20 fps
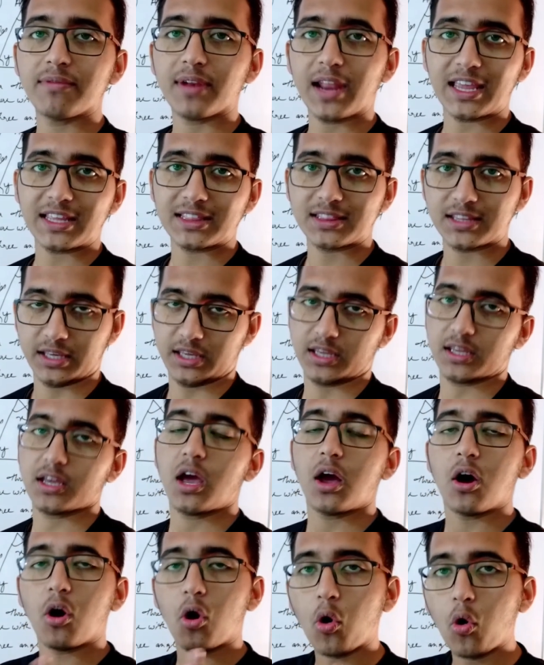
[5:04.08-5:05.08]
like thing
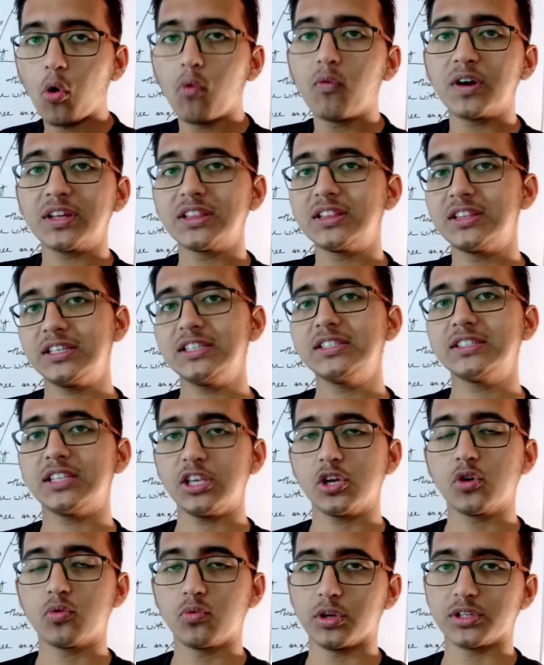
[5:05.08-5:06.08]
over these
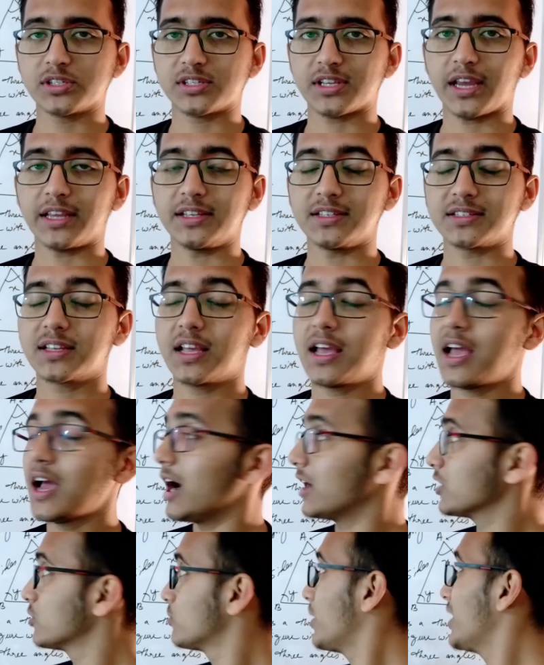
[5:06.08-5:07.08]
equal signs.
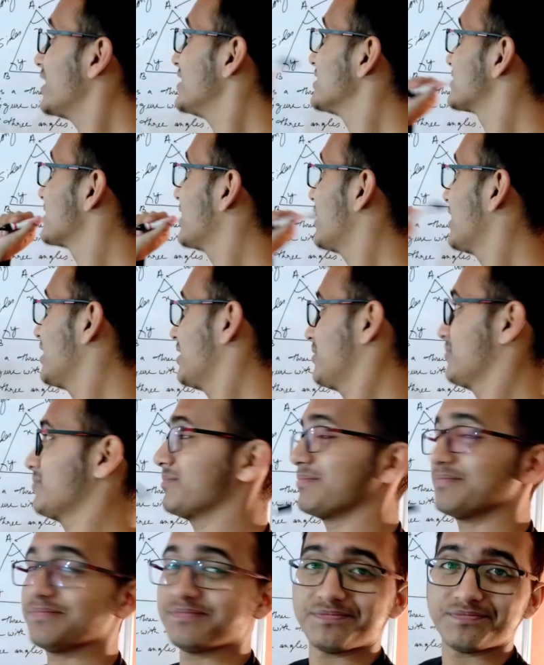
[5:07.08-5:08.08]
Otherwise,
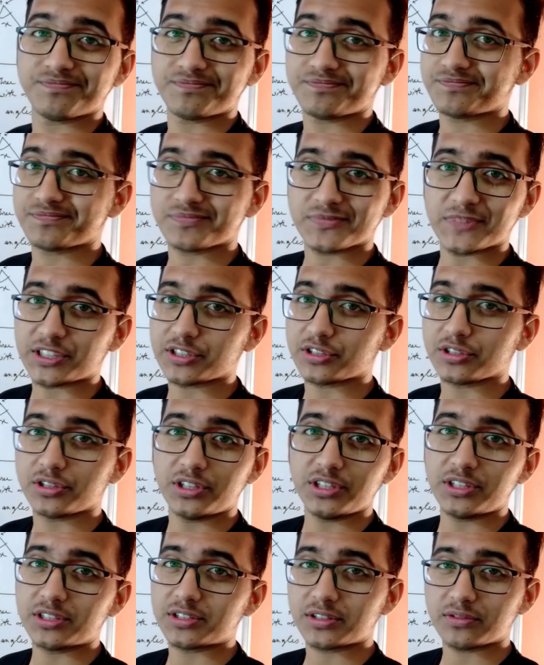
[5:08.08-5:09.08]

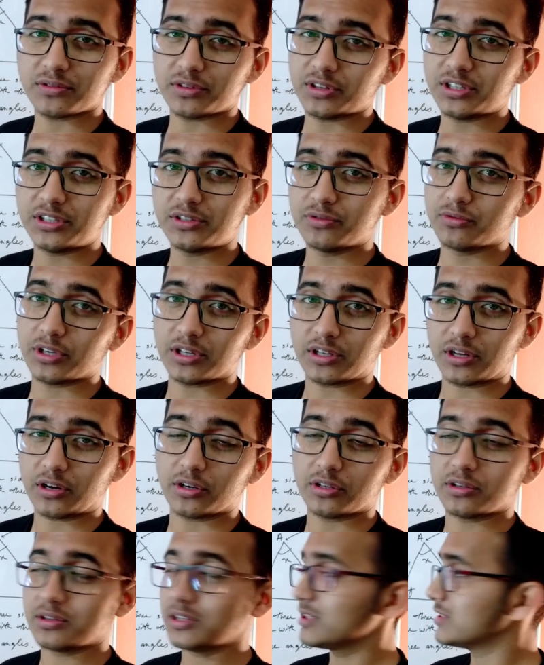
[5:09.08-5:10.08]
these
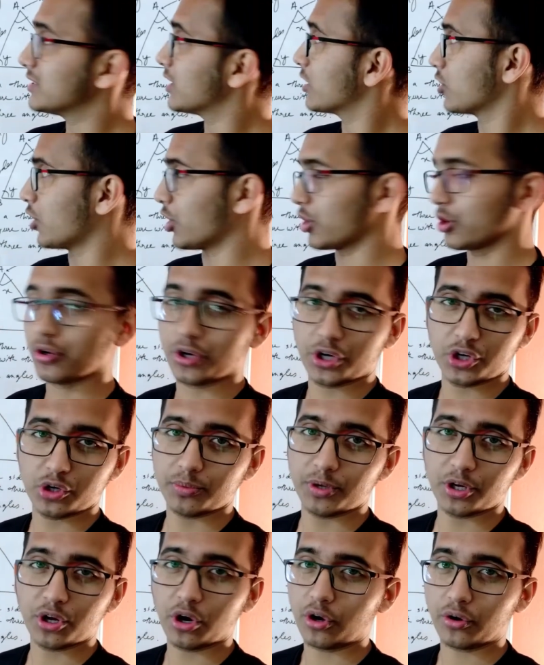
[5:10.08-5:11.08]
are not going to
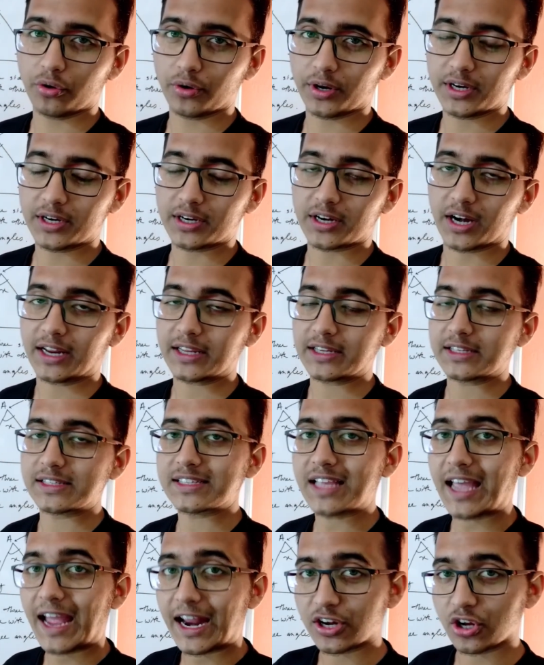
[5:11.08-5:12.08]
be congruent triangles
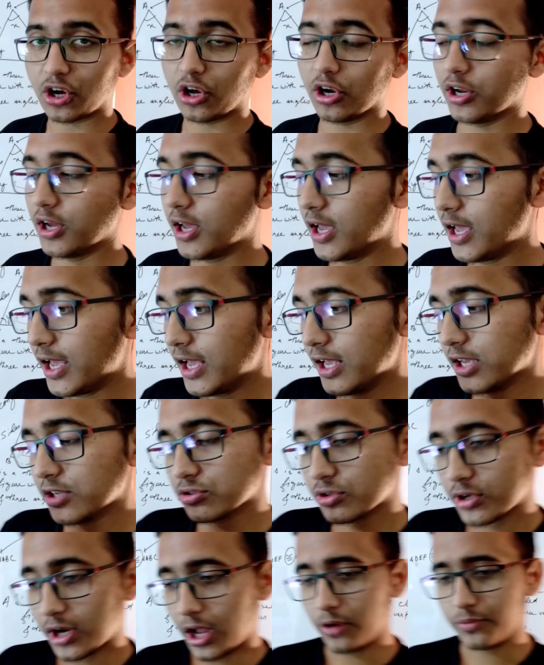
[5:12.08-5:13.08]
at all.
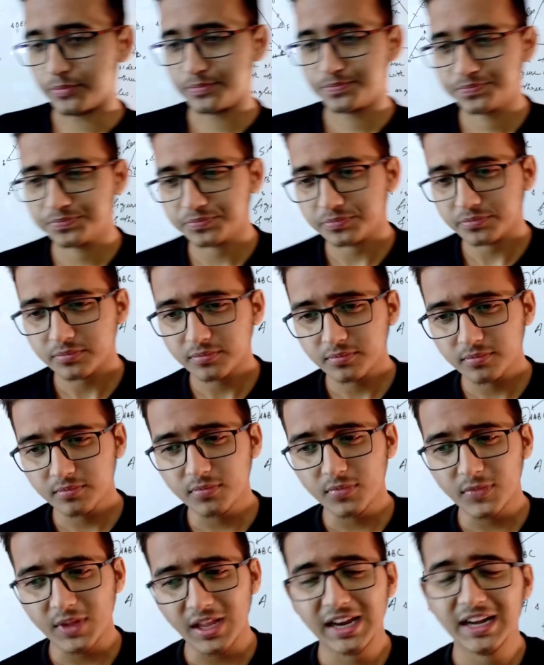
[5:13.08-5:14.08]
So now
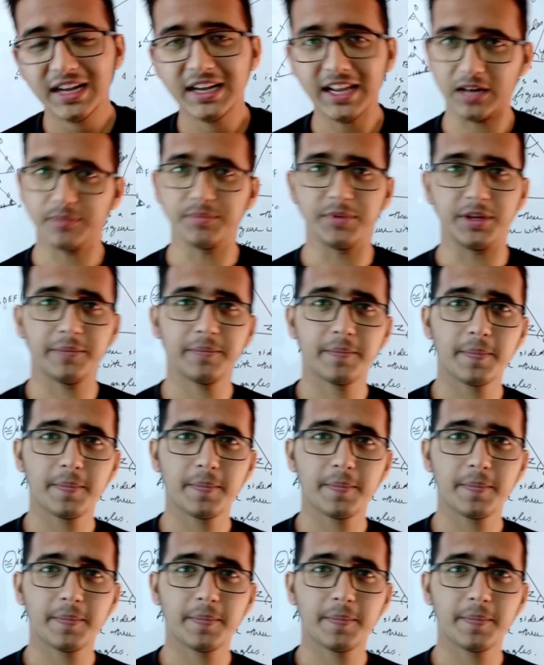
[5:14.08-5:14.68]
tell me,